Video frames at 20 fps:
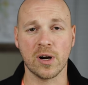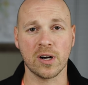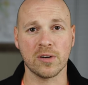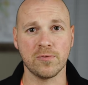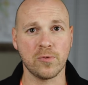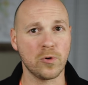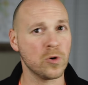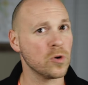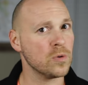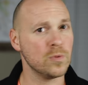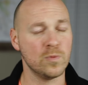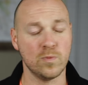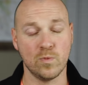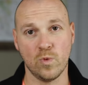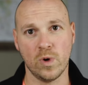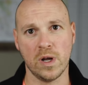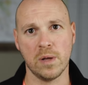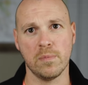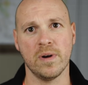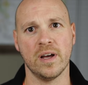Mark IV,
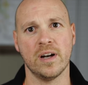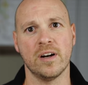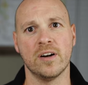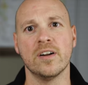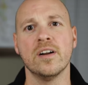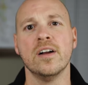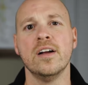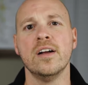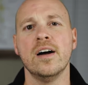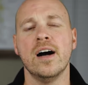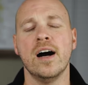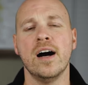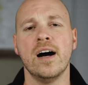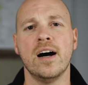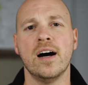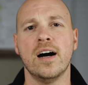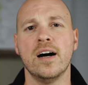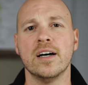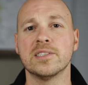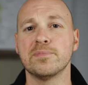way better.
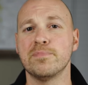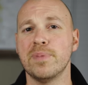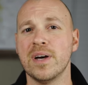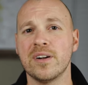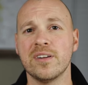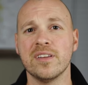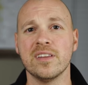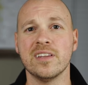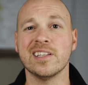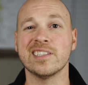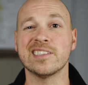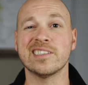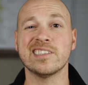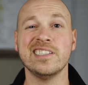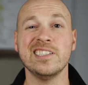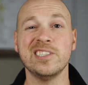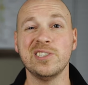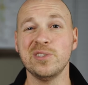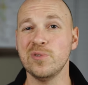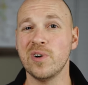It's better than the
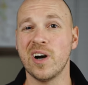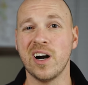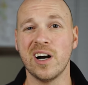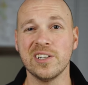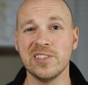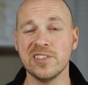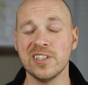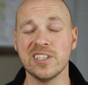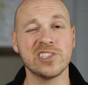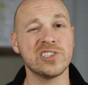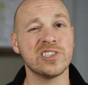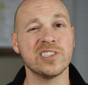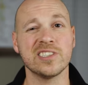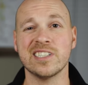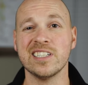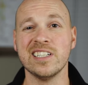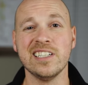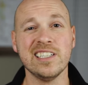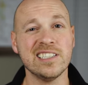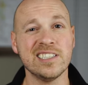C200, it's
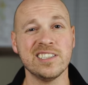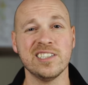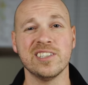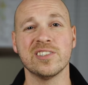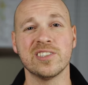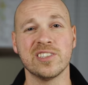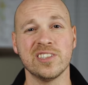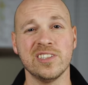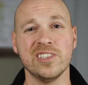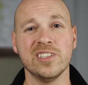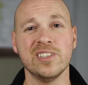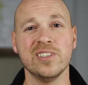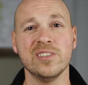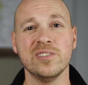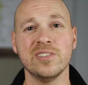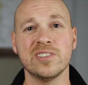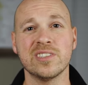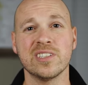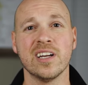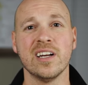just easier to
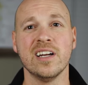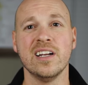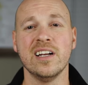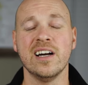use.